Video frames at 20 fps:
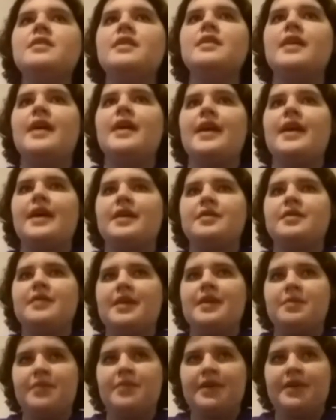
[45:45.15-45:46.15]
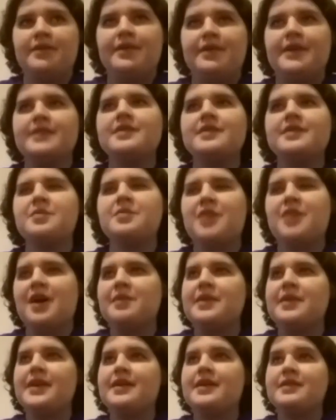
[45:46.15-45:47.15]
and like Bigfoots are
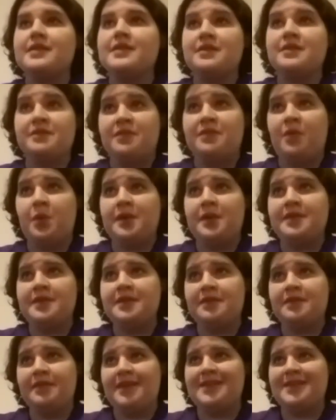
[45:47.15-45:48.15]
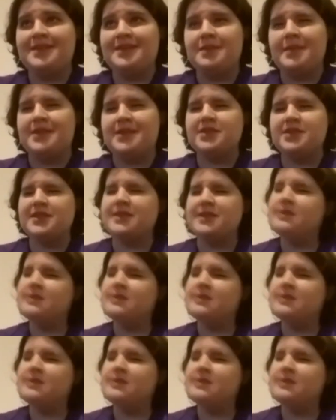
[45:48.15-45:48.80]
probably in the 4th to 5th dimension.